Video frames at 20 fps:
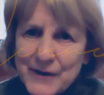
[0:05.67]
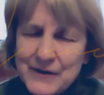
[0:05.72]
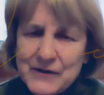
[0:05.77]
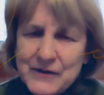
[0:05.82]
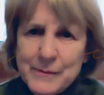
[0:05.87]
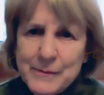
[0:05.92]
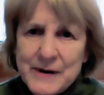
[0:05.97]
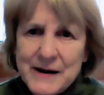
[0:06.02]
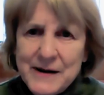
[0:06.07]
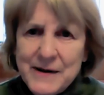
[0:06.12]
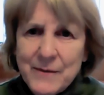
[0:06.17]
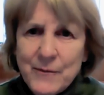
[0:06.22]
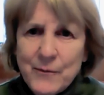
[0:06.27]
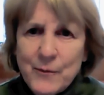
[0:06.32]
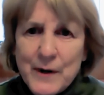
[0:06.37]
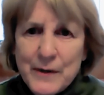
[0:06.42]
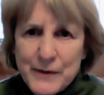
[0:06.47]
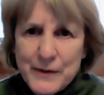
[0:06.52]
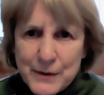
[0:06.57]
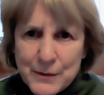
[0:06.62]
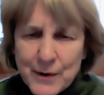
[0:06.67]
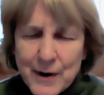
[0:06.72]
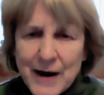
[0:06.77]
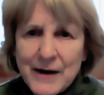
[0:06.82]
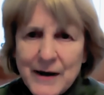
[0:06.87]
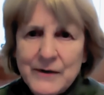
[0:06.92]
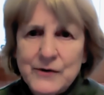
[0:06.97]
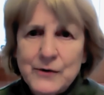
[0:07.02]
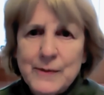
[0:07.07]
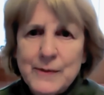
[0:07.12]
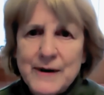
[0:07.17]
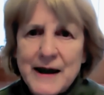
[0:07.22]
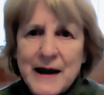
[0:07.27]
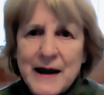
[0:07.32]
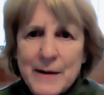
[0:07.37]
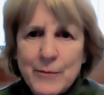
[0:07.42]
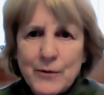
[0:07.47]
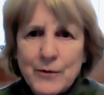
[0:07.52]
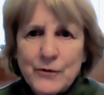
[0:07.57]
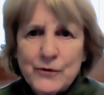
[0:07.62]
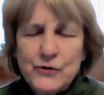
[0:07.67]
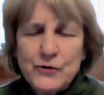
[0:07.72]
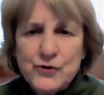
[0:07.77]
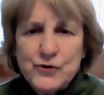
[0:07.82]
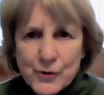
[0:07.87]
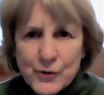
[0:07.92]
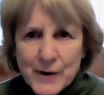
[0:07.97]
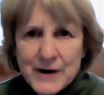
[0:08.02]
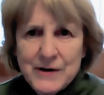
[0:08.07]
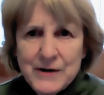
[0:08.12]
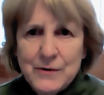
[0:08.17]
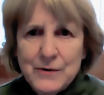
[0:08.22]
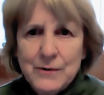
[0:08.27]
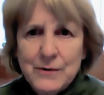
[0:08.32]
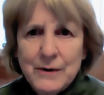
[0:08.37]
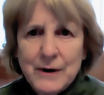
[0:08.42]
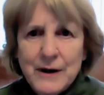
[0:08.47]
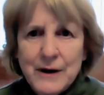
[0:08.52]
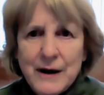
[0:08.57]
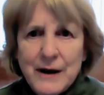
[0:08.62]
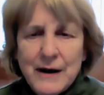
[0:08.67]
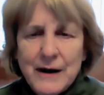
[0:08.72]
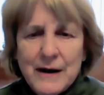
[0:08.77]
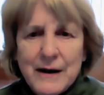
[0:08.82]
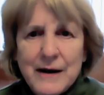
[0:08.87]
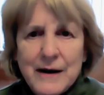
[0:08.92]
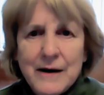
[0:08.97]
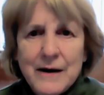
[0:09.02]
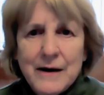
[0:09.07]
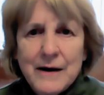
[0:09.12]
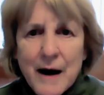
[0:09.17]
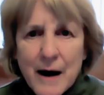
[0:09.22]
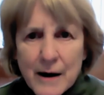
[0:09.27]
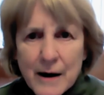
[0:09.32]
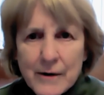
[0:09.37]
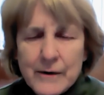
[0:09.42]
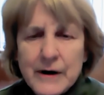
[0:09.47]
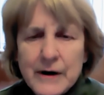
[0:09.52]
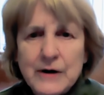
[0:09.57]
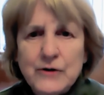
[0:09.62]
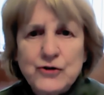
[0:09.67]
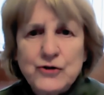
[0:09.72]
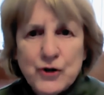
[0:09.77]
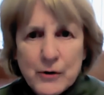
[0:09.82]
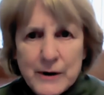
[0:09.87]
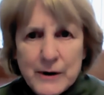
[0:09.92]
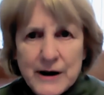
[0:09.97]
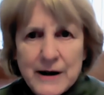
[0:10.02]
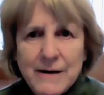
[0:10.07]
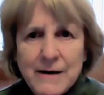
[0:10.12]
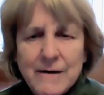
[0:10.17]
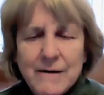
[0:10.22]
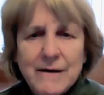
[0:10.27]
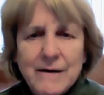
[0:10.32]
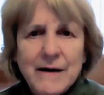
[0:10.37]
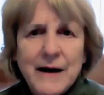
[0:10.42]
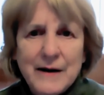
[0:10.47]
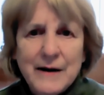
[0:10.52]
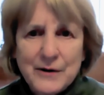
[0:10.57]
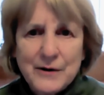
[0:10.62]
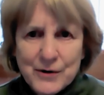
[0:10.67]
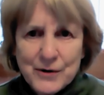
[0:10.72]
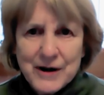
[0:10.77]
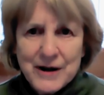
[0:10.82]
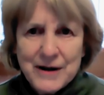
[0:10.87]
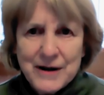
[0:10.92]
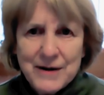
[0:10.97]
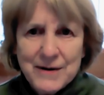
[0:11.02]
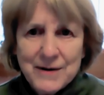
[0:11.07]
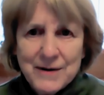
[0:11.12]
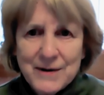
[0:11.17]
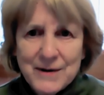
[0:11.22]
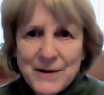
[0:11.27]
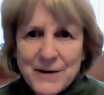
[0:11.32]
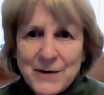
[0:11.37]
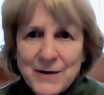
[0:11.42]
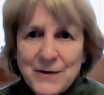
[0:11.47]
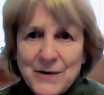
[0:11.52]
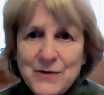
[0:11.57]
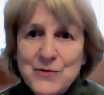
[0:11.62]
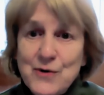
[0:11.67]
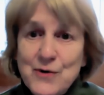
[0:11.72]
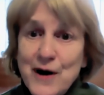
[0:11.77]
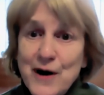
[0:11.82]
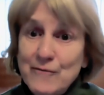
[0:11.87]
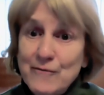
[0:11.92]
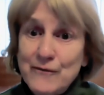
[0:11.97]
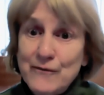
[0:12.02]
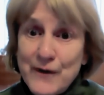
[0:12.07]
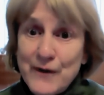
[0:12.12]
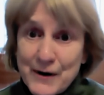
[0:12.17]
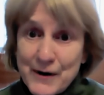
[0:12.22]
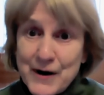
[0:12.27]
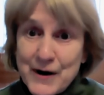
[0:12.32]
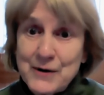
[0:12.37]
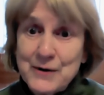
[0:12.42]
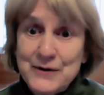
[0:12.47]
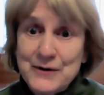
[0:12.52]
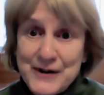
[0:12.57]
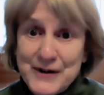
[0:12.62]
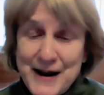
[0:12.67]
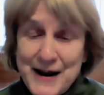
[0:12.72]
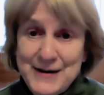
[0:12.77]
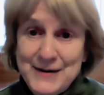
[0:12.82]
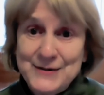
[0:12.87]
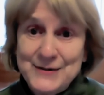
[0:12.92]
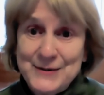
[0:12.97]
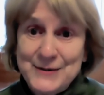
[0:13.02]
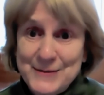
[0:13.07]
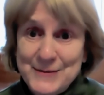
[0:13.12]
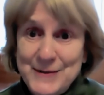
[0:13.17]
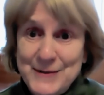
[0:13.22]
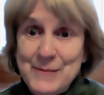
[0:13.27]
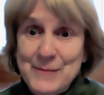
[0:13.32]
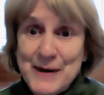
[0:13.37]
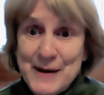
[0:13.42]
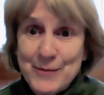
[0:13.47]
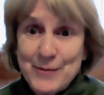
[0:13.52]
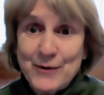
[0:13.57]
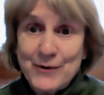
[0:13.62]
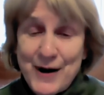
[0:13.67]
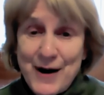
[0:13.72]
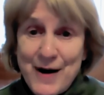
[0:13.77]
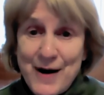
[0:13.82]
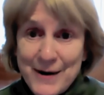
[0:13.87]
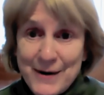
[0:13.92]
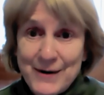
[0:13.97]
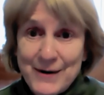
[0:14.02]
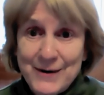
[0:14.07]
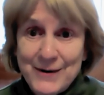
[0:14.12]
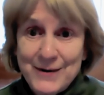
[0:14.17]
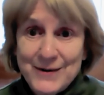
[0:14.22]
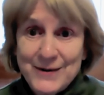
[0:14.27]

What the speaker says: to be with you and to be able to join you in honoring Jody and Cookie. You have very good taste in people to honor.